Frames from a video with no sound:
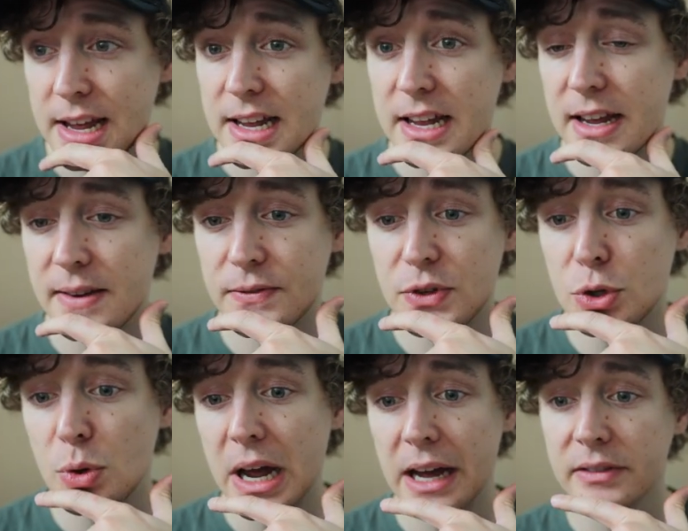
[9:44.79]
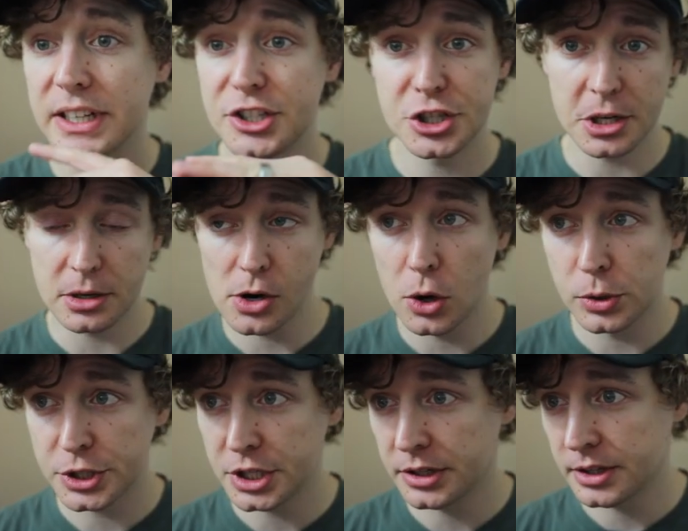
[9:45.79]
if you have like
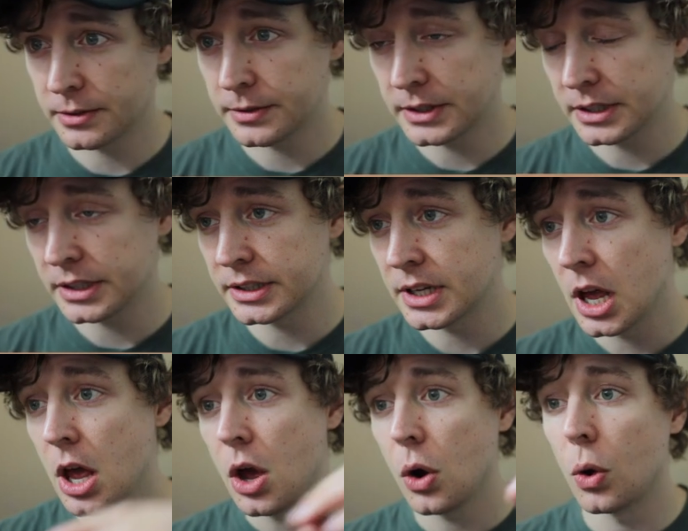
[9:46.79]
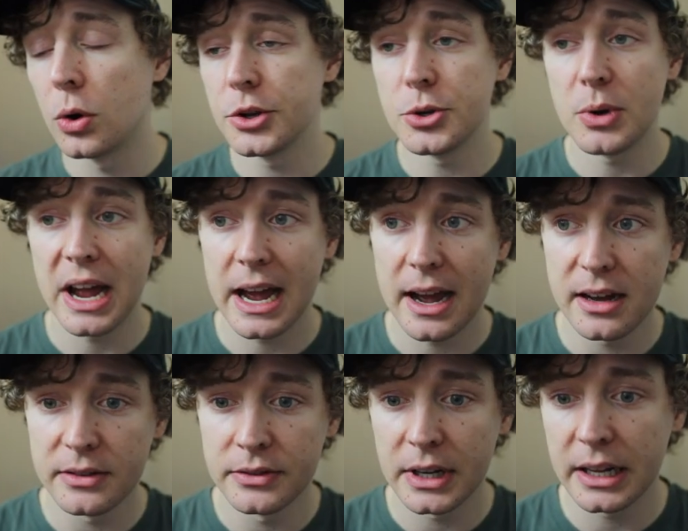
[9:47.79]
Shirahoshi on the field, or you
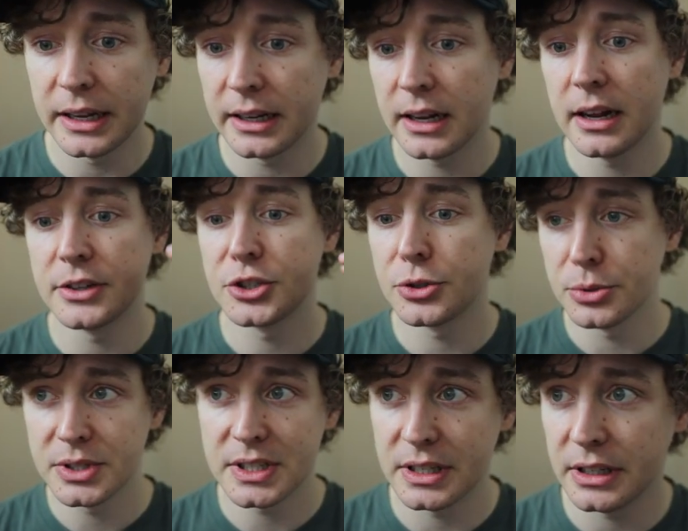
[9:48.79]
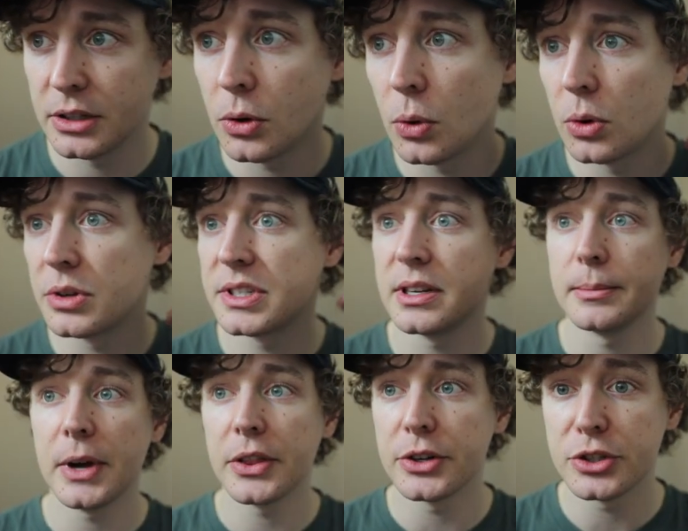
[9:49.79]
have like a Strusen or
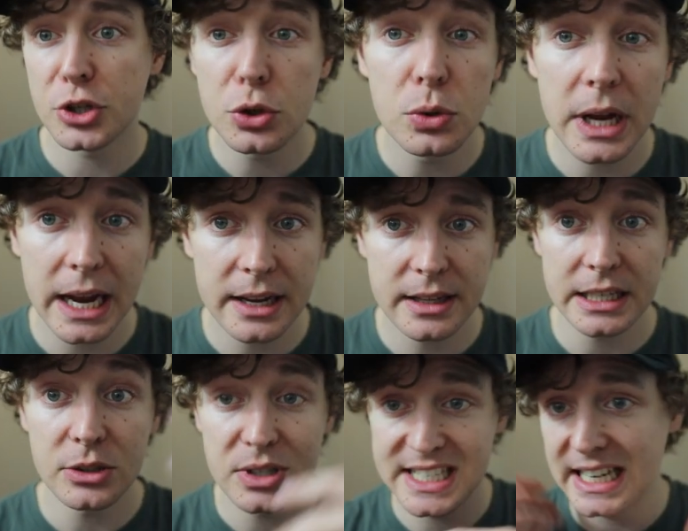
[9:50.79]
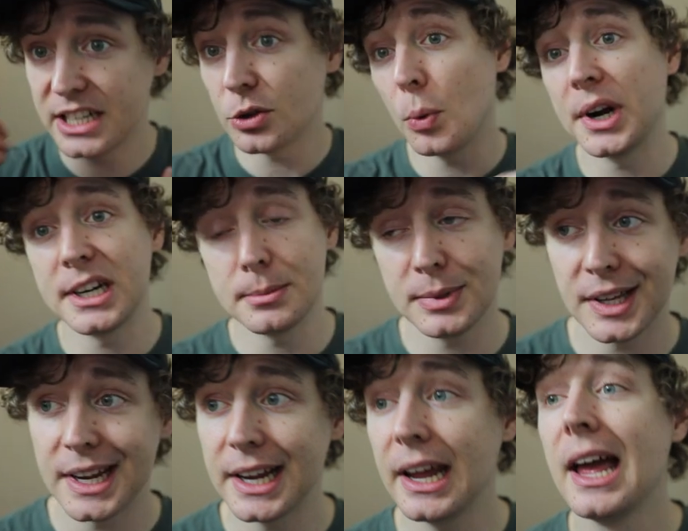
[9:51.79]
some other 2k that you decided you wanted to
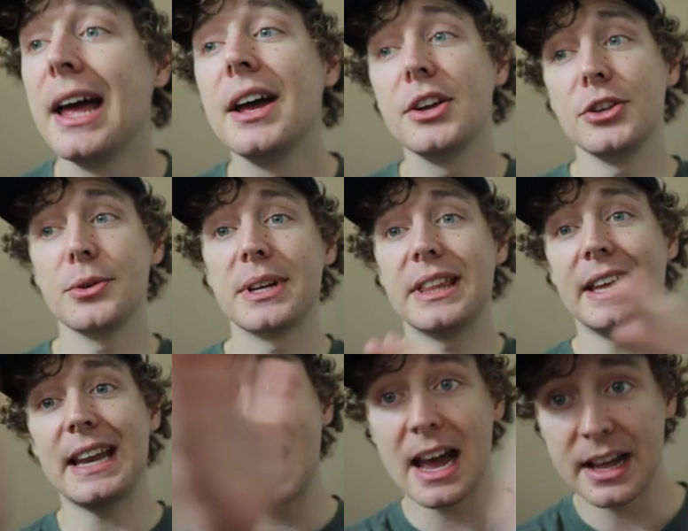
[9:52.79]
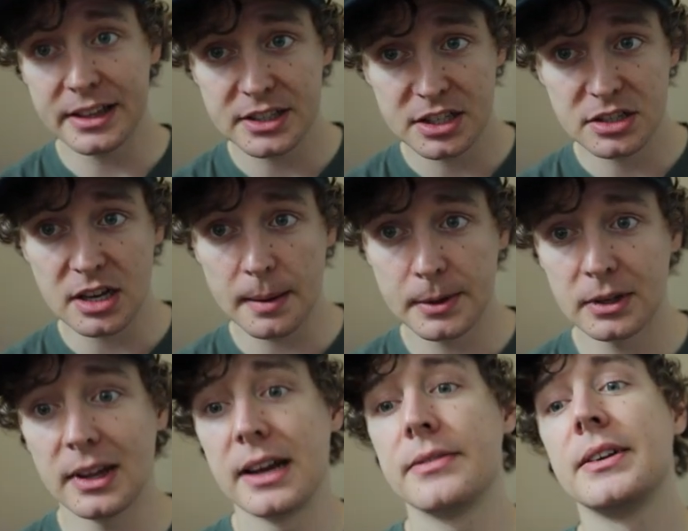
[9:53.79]
play. You can then add that to the top of your
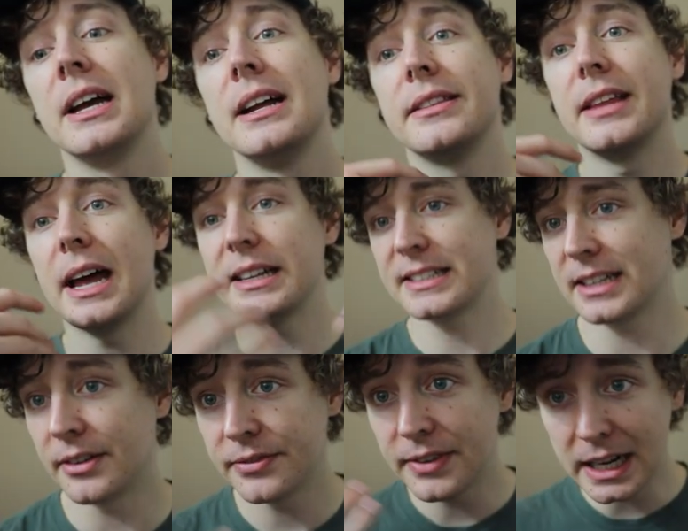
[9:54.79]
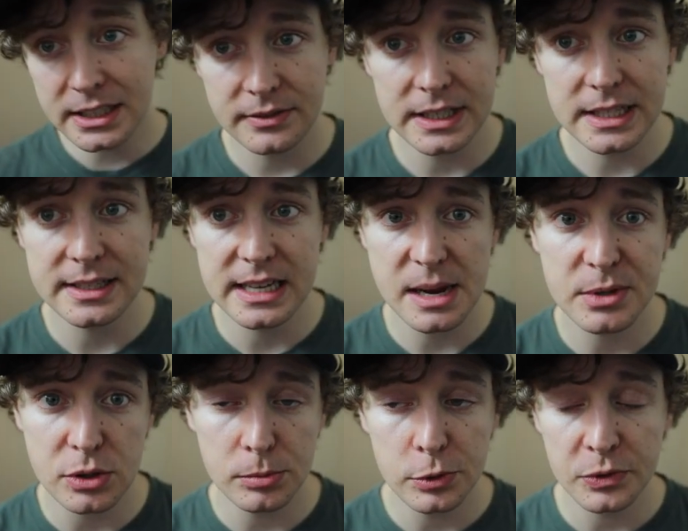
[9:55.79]
life, That's effectively the same as
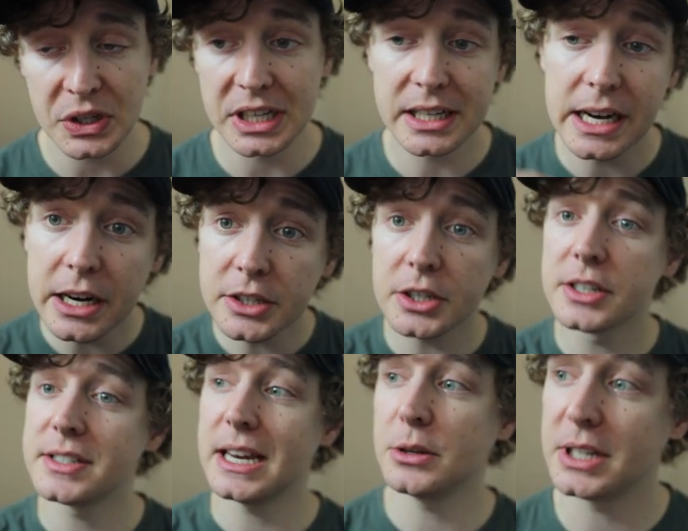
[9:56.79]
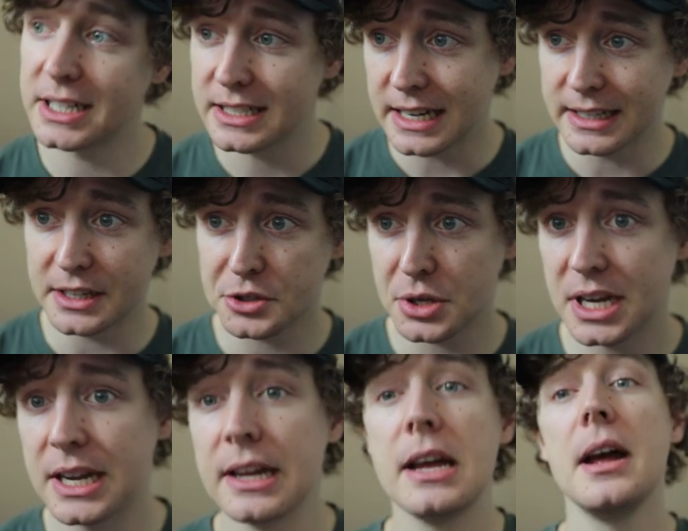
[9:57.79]
removing a character because now you get to take an extra
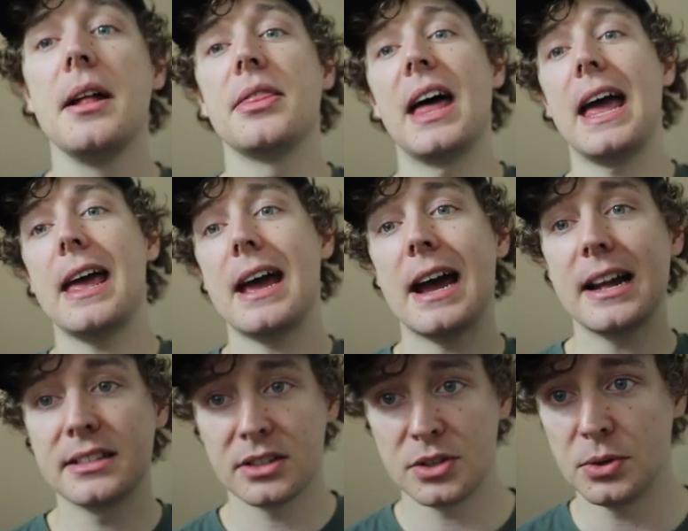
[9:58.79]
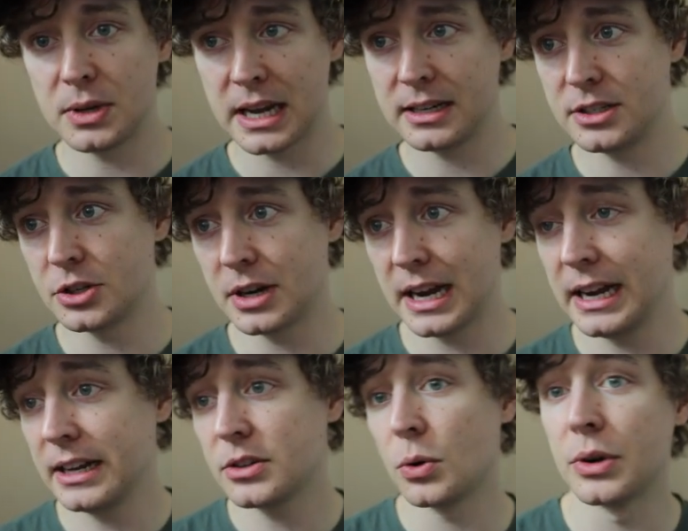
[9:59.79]
hit. That adds a 2k to your
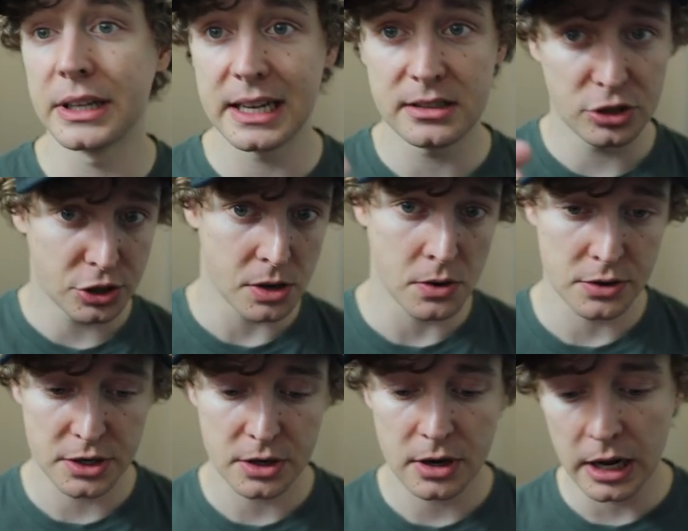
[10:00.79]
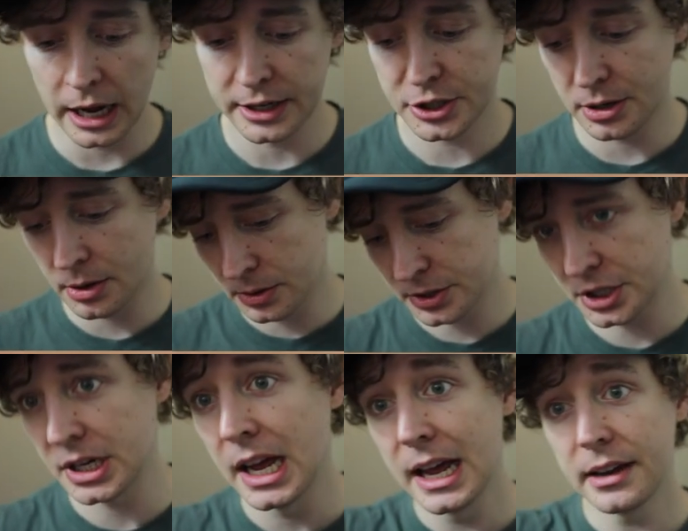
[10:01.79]
hand, or in the case of
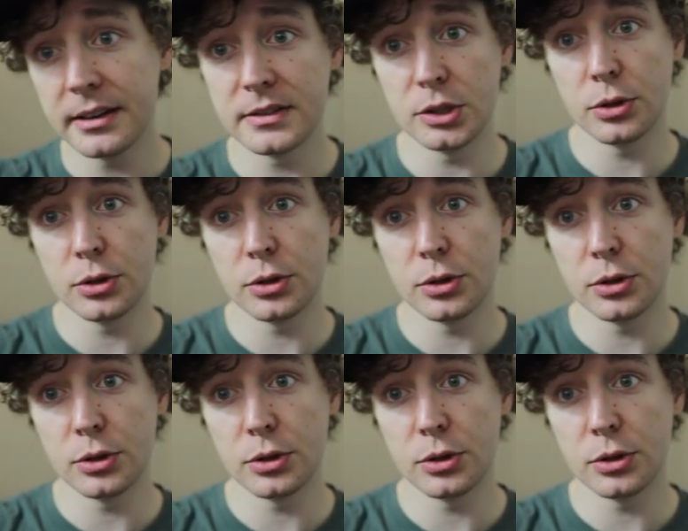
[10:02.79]
Shirahoshi, gives you